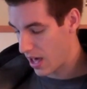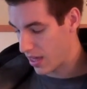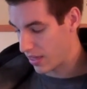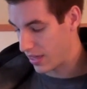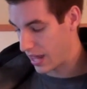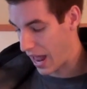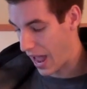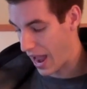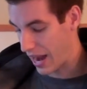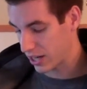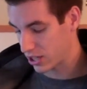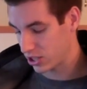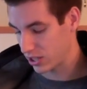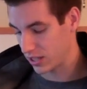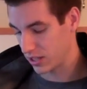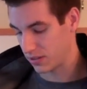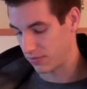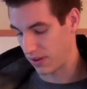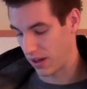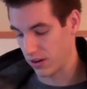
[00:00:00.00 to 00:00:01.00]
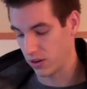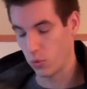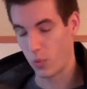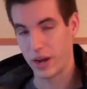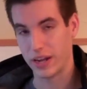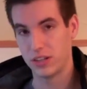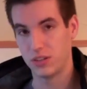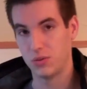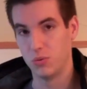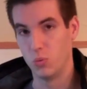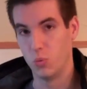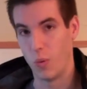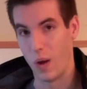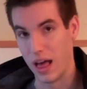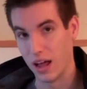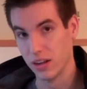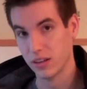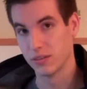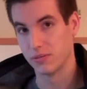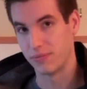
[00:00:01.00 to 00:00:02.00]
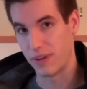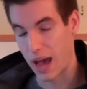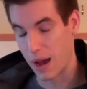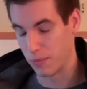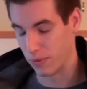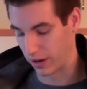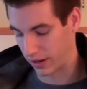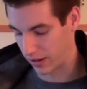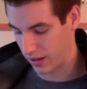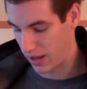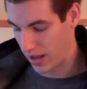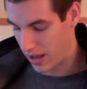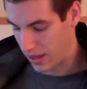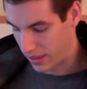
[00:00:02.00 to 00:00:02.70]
that actually has found a way to weld fabric.